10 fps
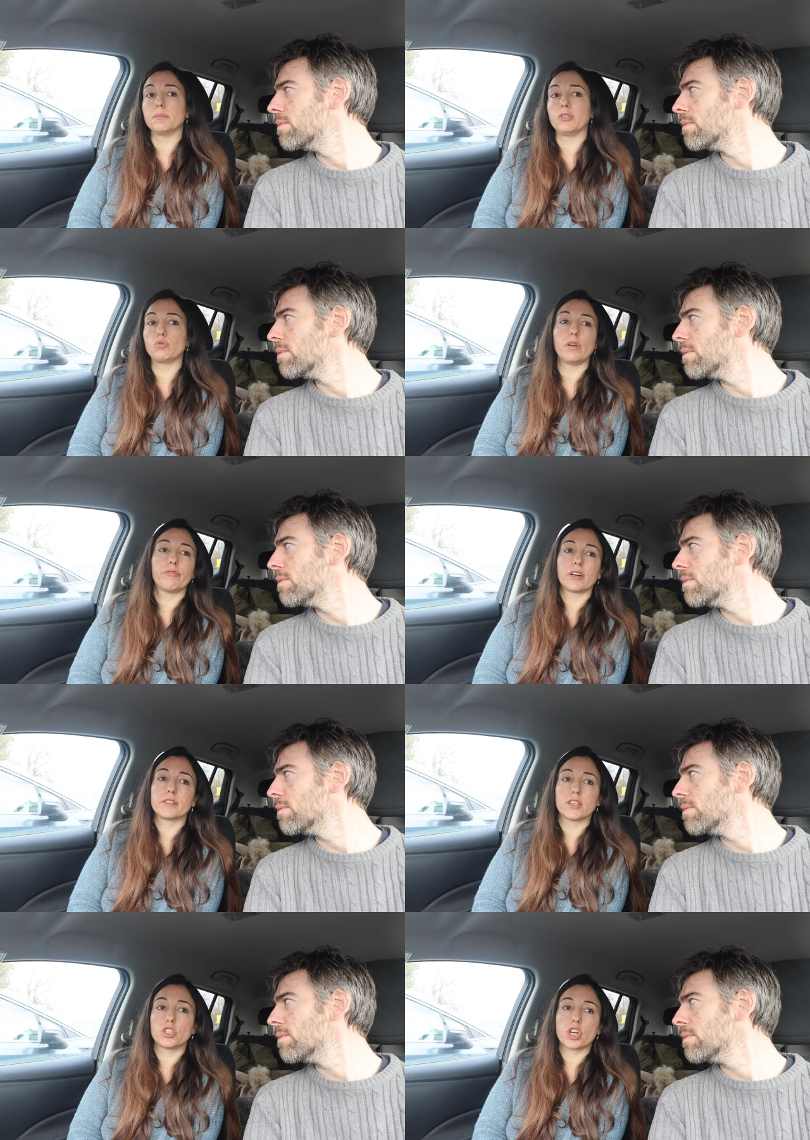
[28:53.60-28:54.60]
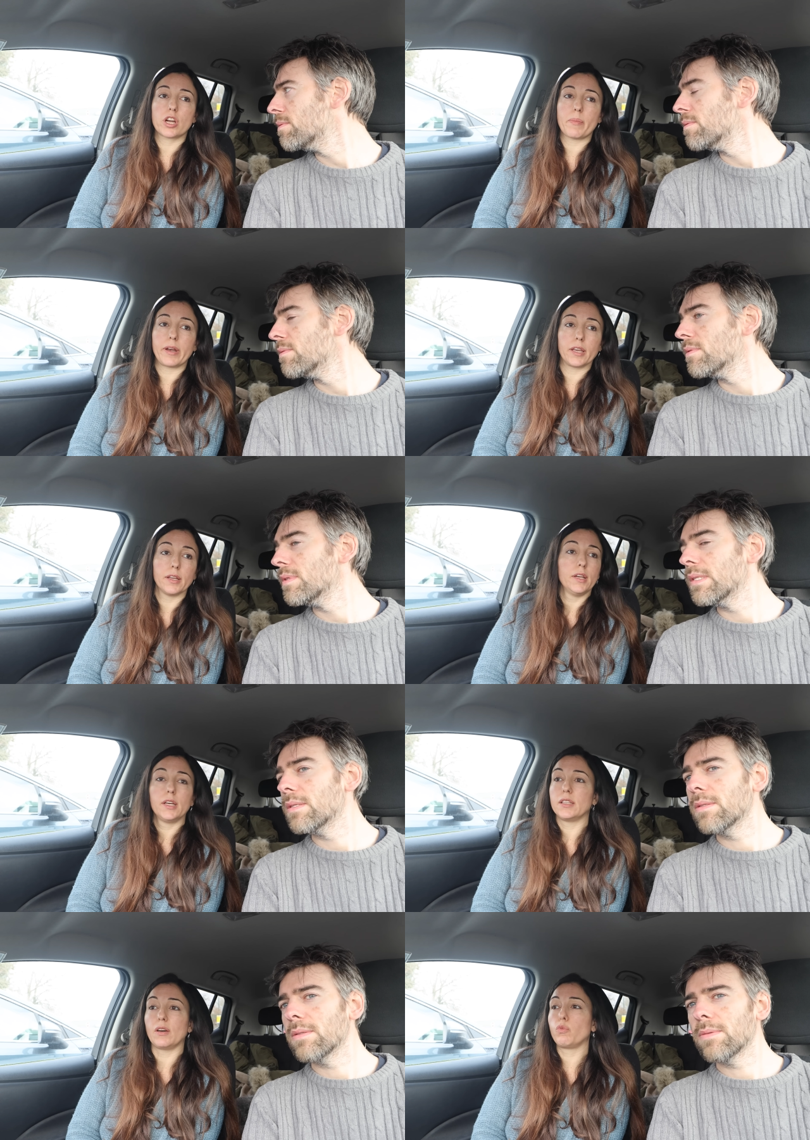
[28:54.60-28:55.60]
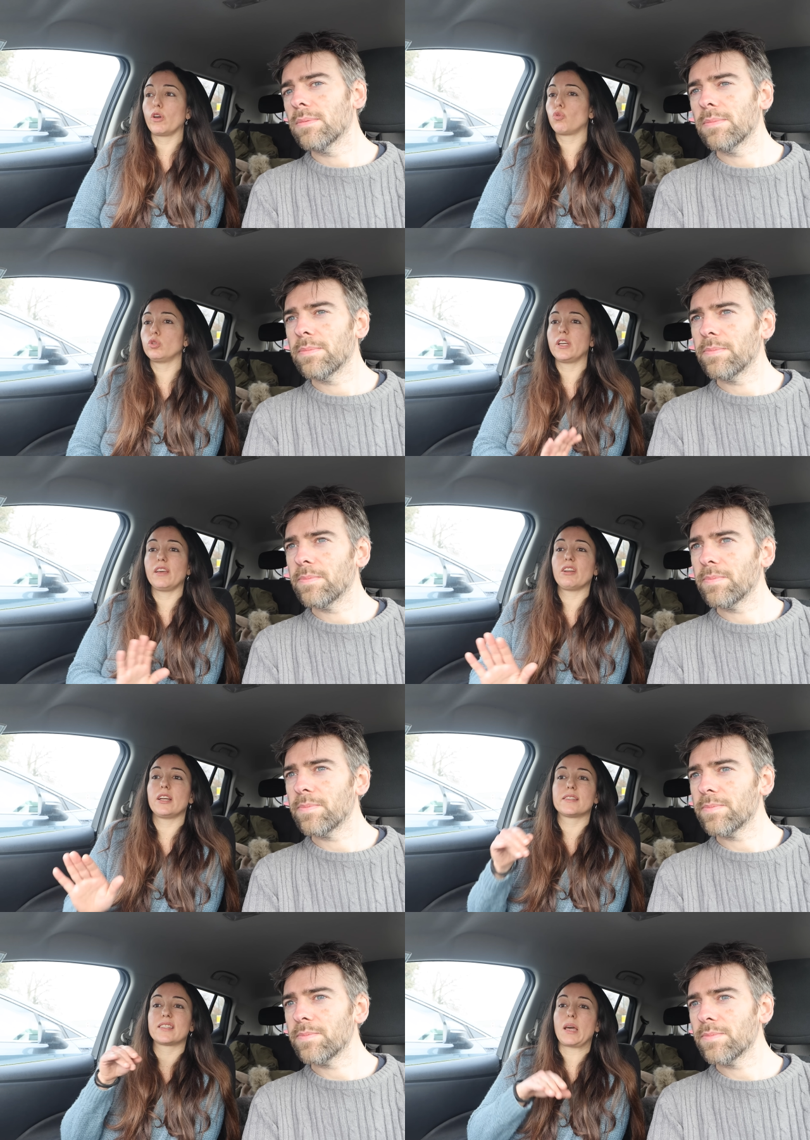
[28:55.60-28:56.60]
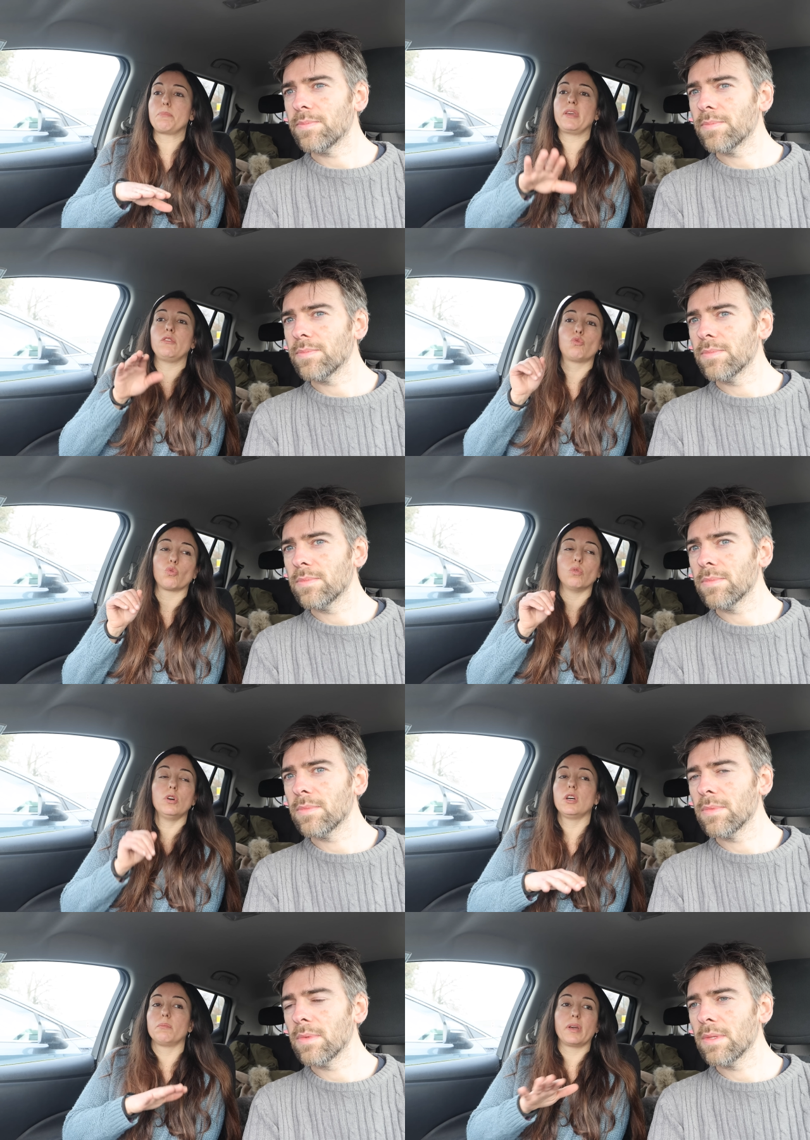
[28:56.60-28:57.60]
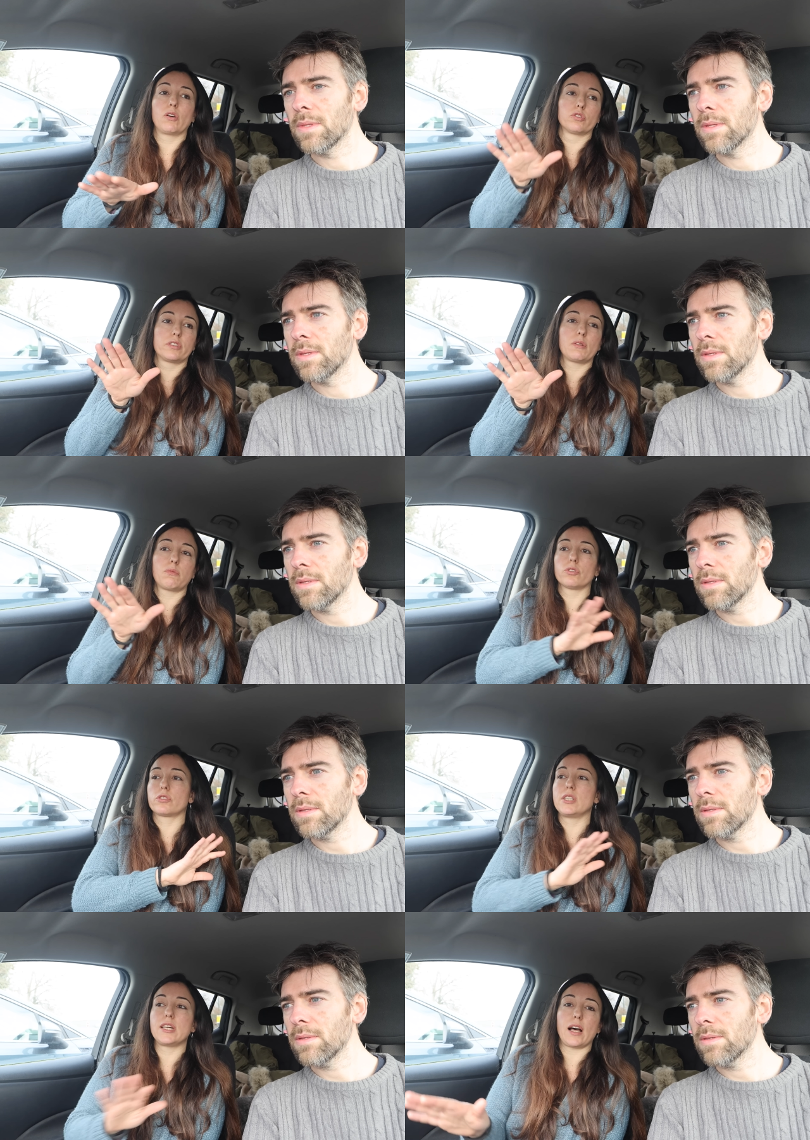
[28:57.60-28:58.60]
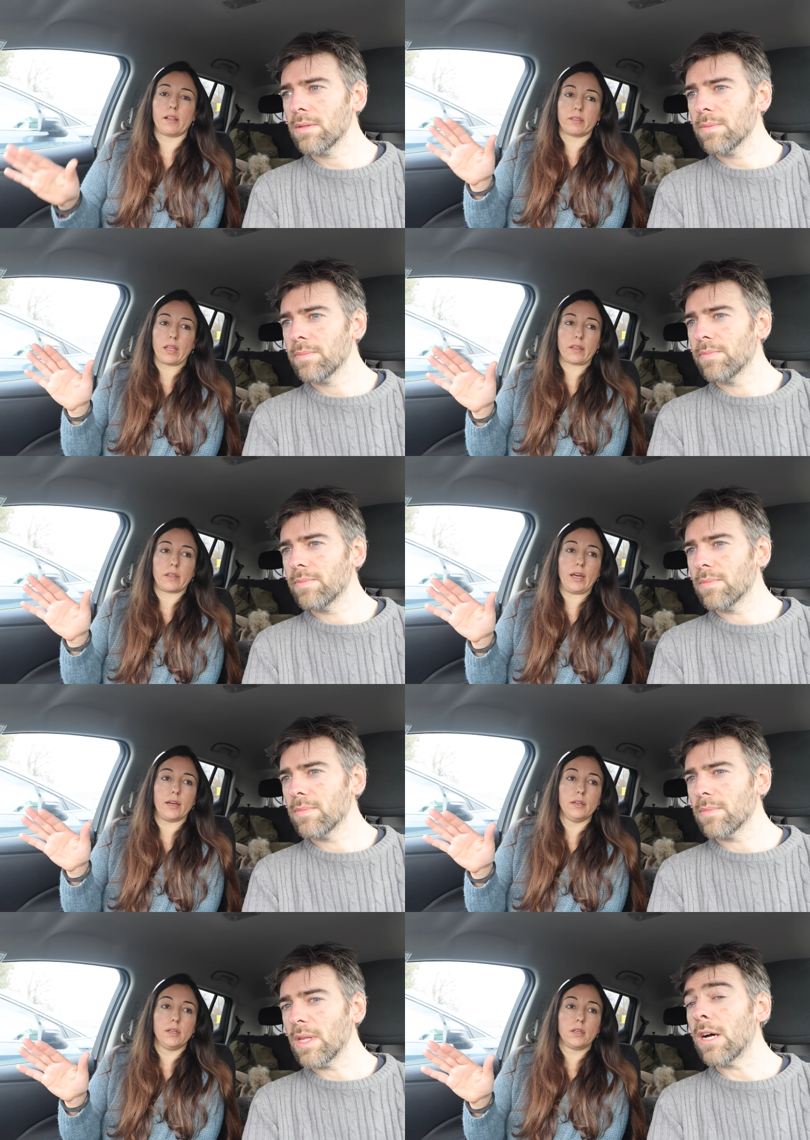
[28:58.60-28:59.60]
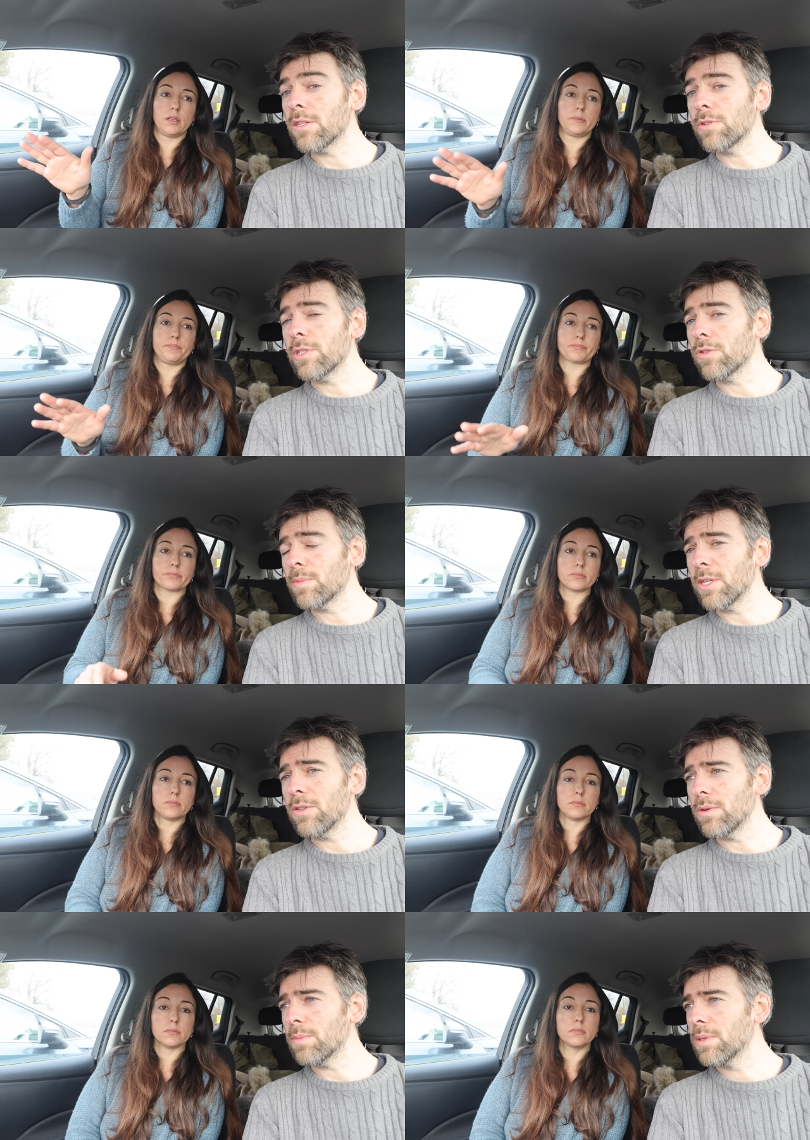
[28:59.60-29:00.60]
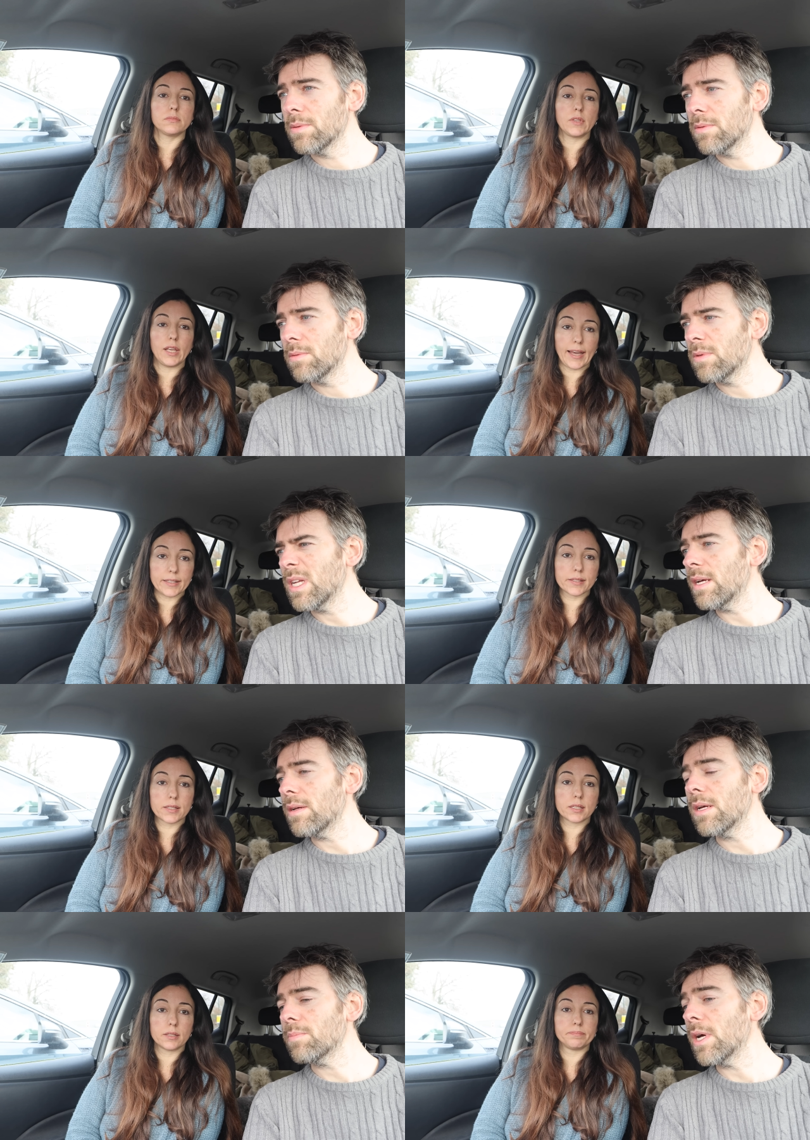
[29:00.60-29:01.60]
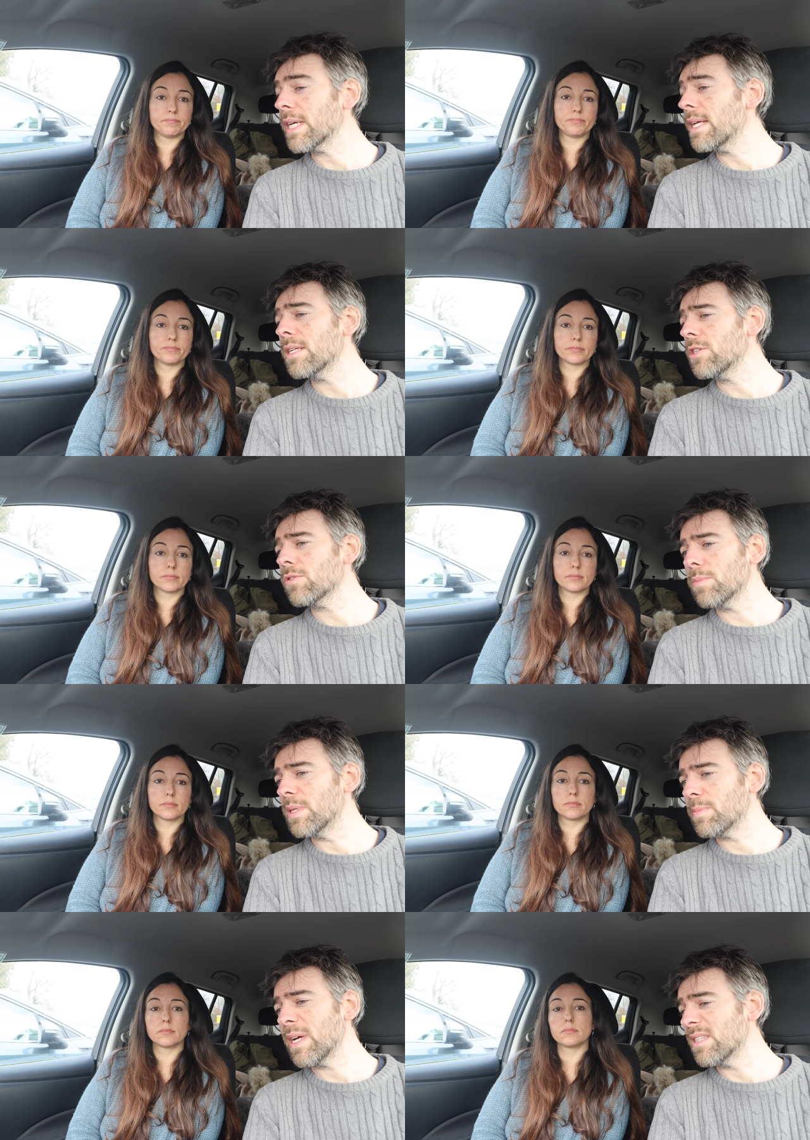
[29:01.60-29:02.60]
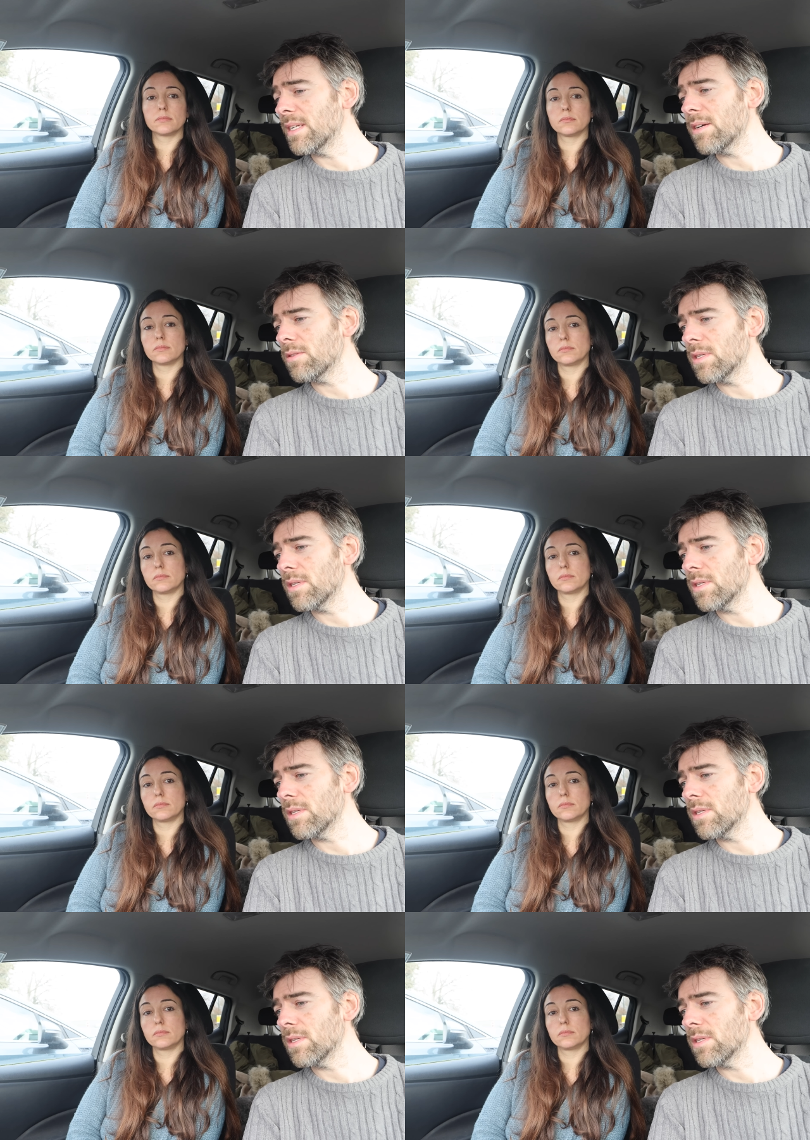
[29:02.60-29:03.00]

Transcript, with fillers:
Speaker 1: between france and germany that we couldn't even step into because there was nothing there
Speaker 2: oh sorry you're talking about europe
Speaker 1: Yes. Yeah.
Speaker 2: But again, in Europe, it's better now